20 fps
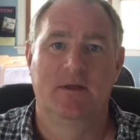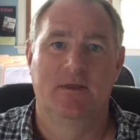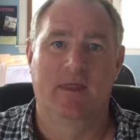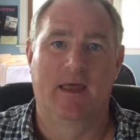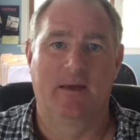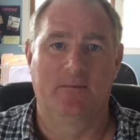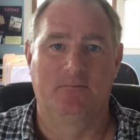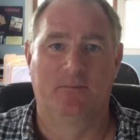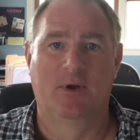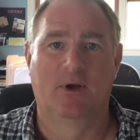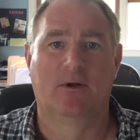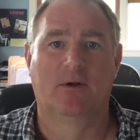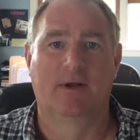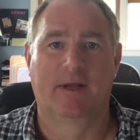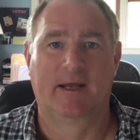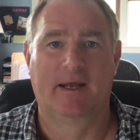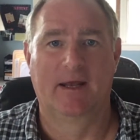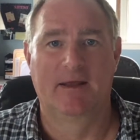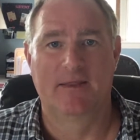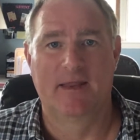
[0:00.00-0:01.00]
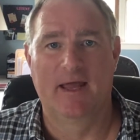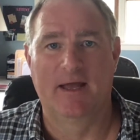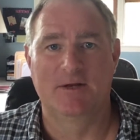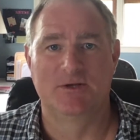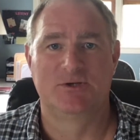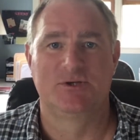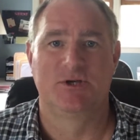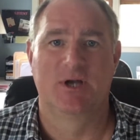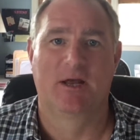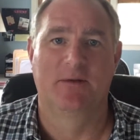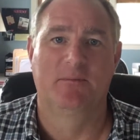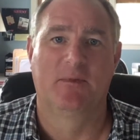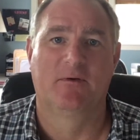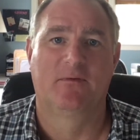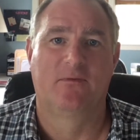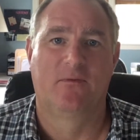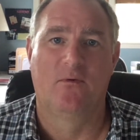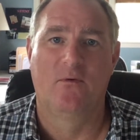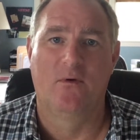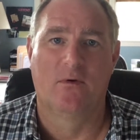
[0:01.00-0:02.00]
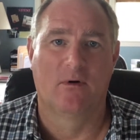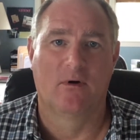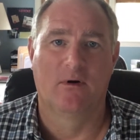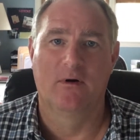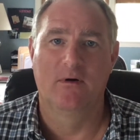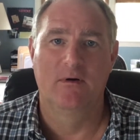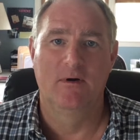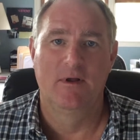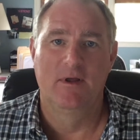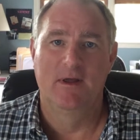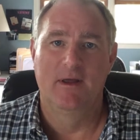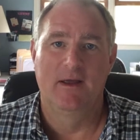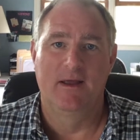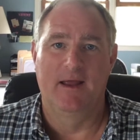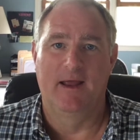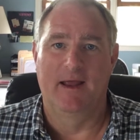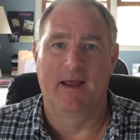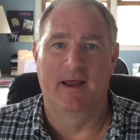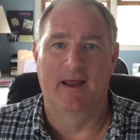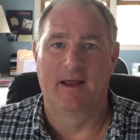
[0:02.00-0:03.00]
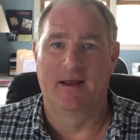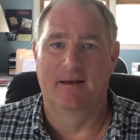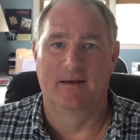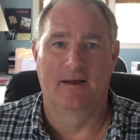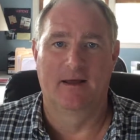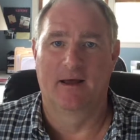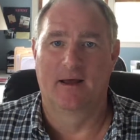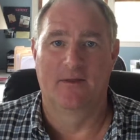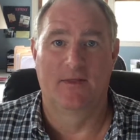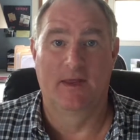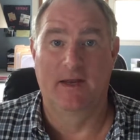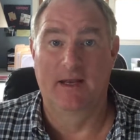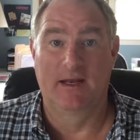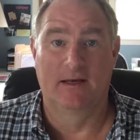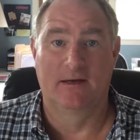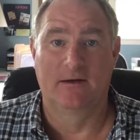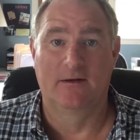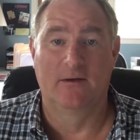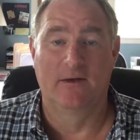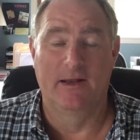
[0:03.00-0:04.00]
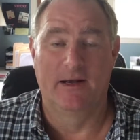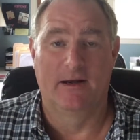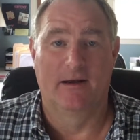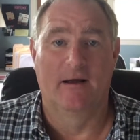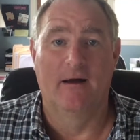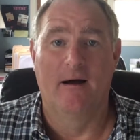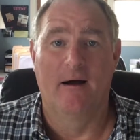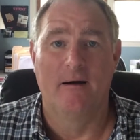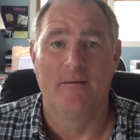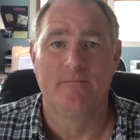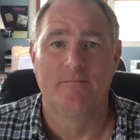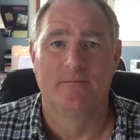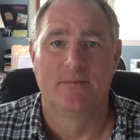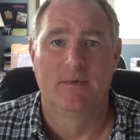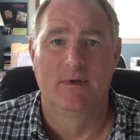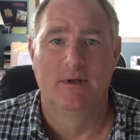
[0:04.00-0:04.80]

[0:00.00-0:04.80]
that building, in that shed before, and they didn't clean it up.